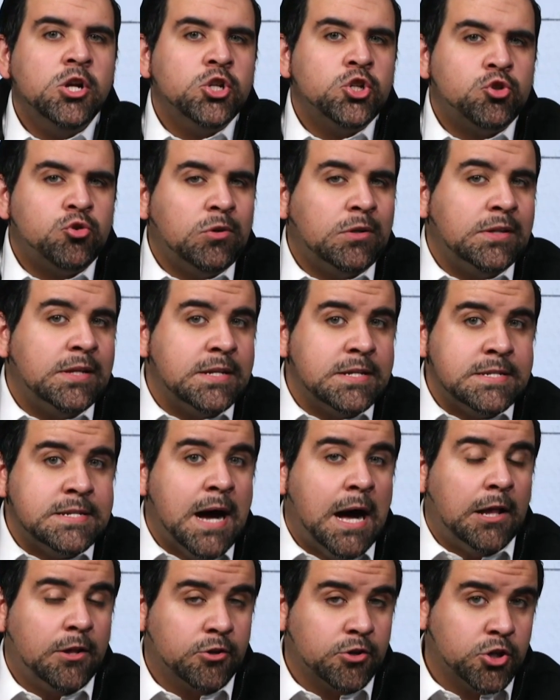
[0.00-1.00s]
trillion
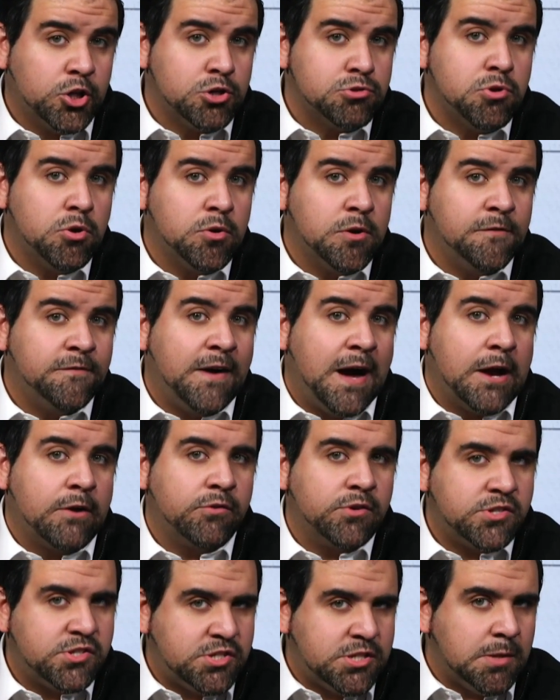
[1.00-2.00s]

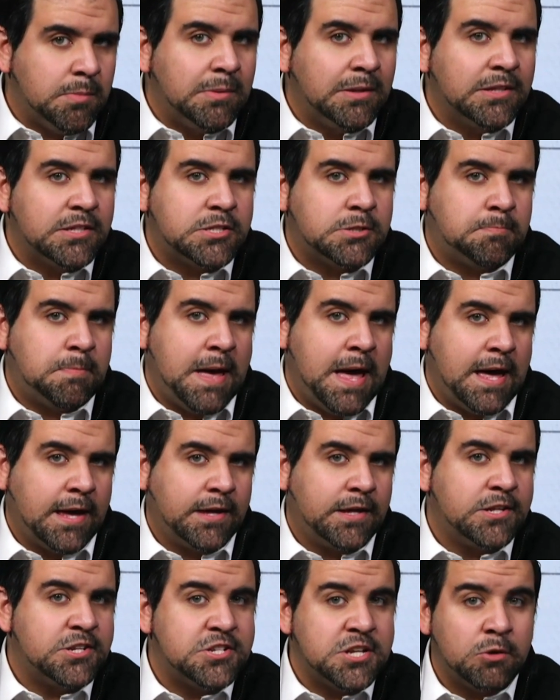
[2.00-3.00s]
coronavirus stimulus
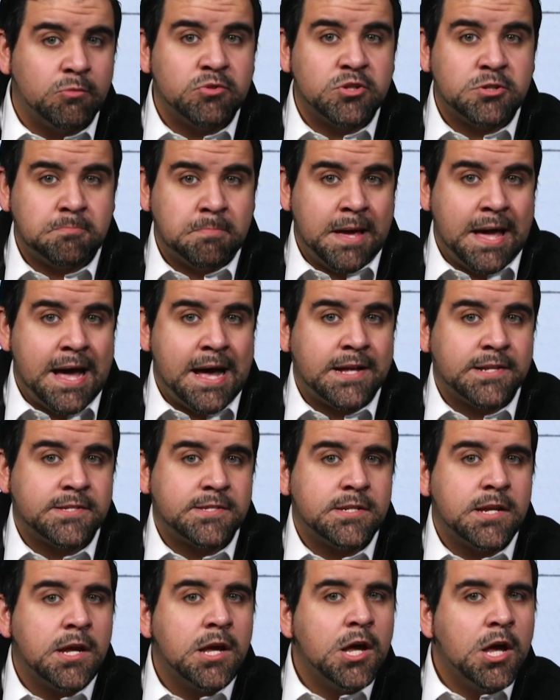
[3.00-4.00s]
package that was
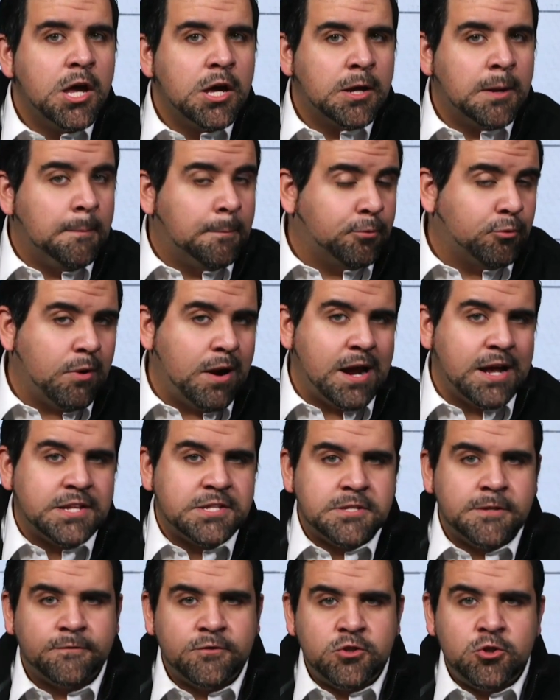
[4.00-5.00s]
passed,
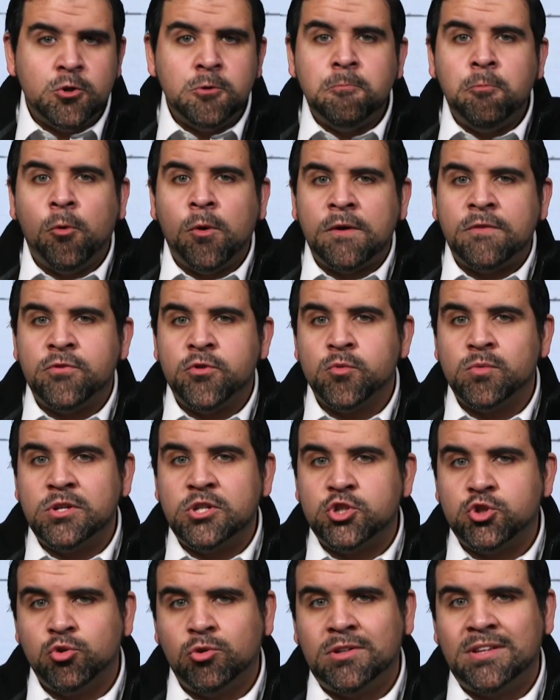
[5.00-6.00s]
comprised of $2.3
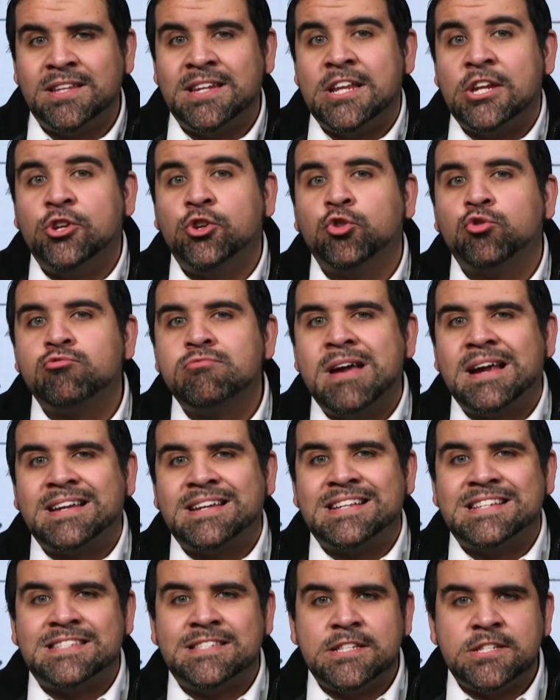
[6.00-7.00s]
trillion in
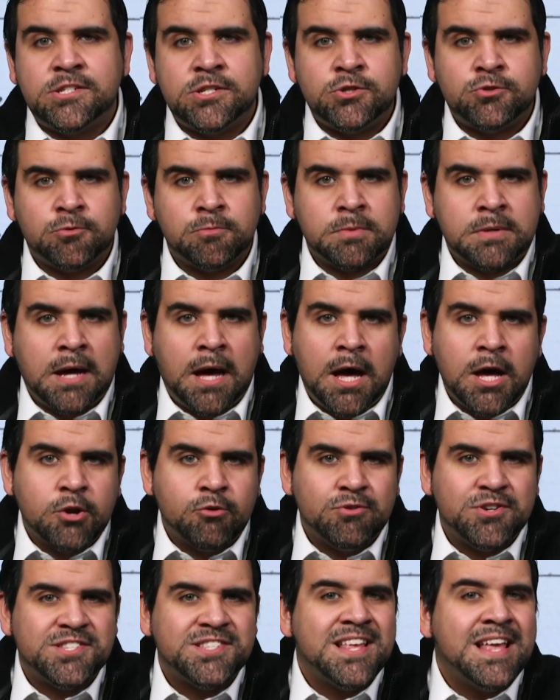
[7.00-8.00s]
direct assistance from
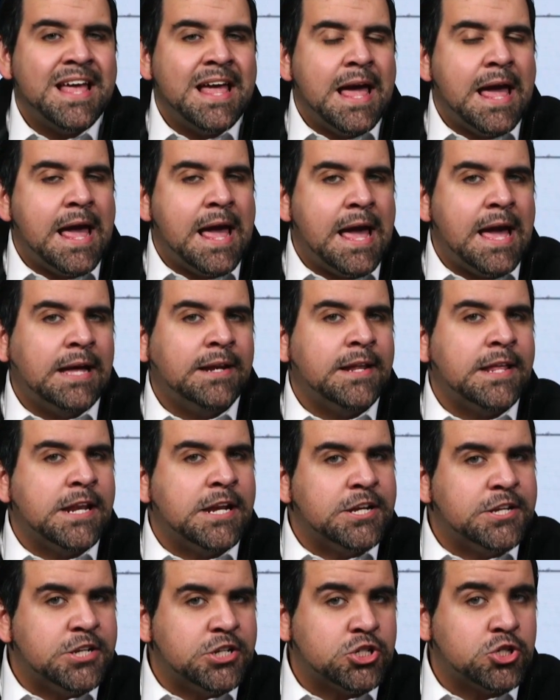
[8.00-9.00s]
Congress and an
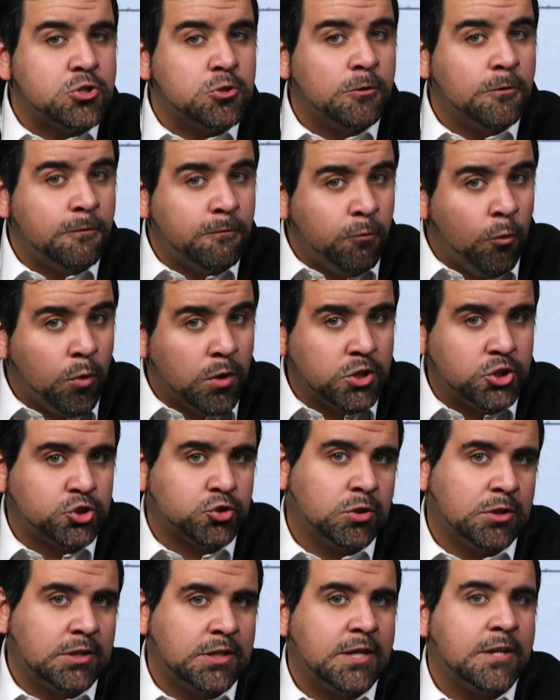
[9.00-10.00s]
additional $4
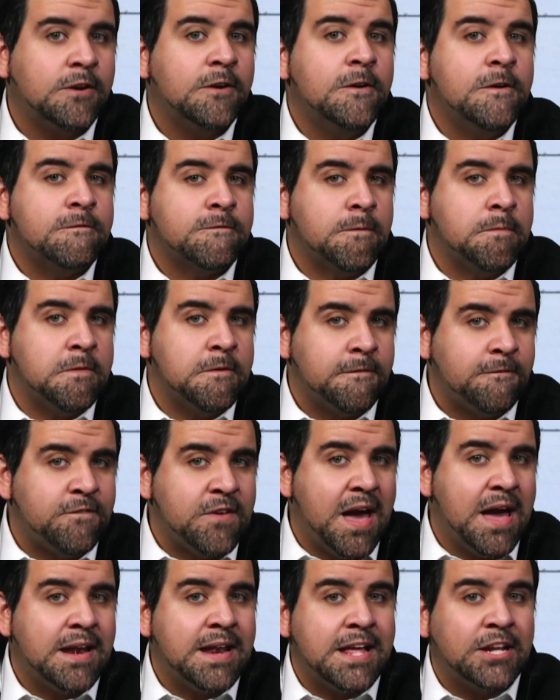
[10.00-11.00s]
trillion from the
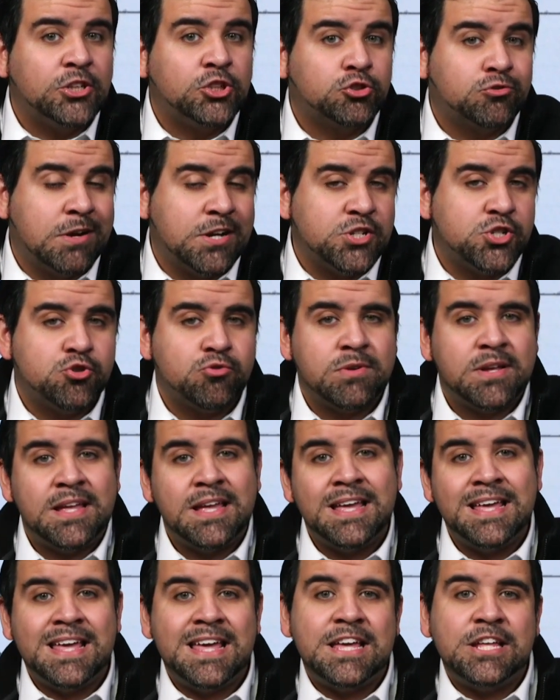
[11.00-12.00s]
Fed and Treasury
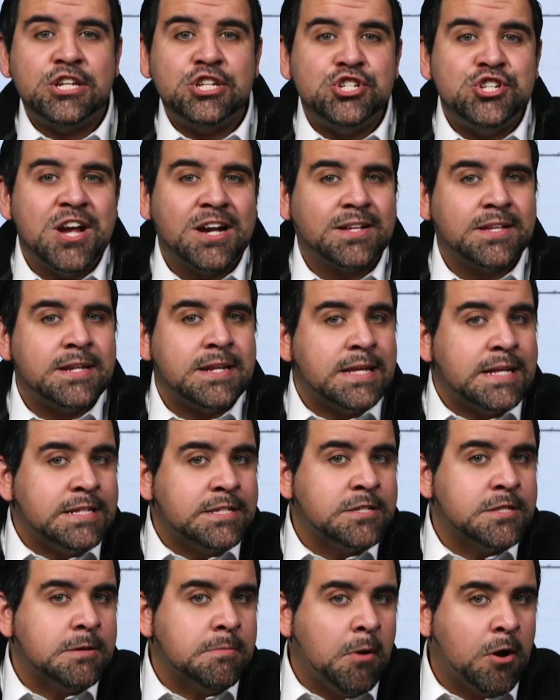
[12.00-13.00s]
injected
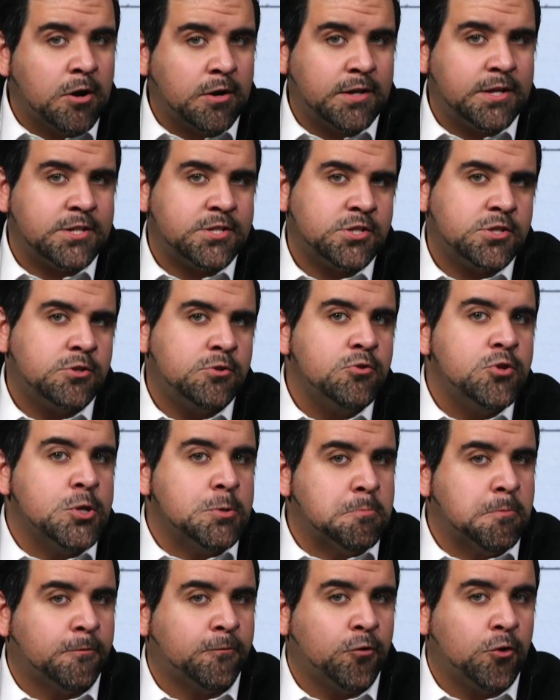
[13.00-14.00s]
into the markets through their
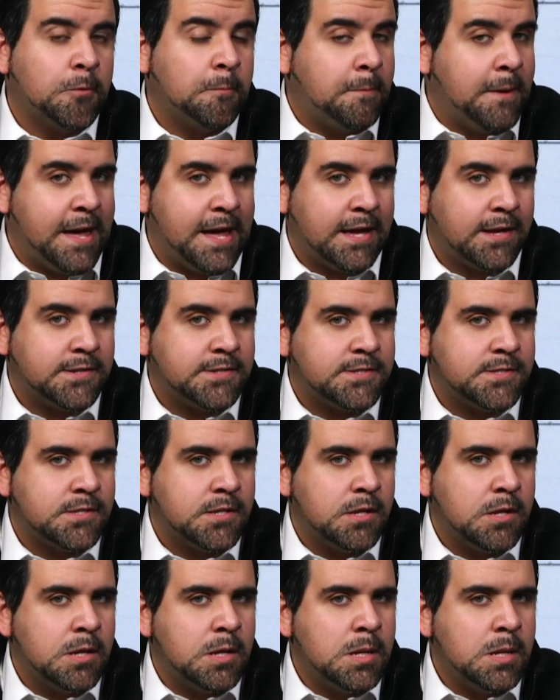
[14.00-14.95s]
preferred banks.